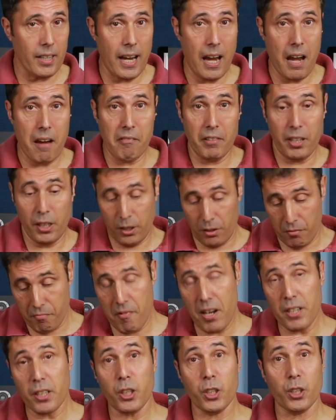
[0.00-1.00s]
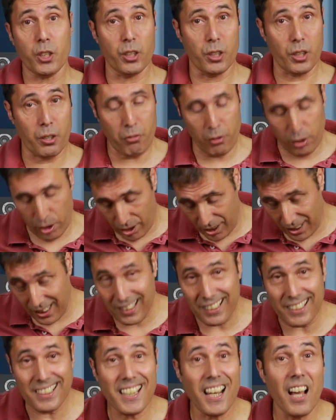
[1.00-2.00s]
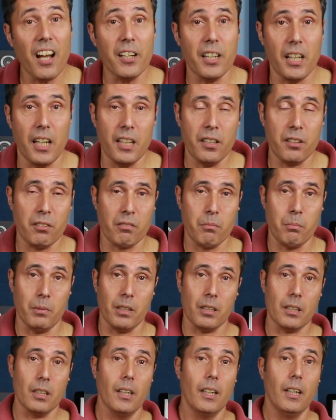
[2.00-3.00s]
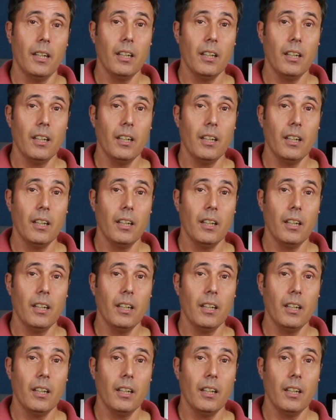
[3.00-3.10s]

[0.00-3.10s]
areas and registers across the entire instrument.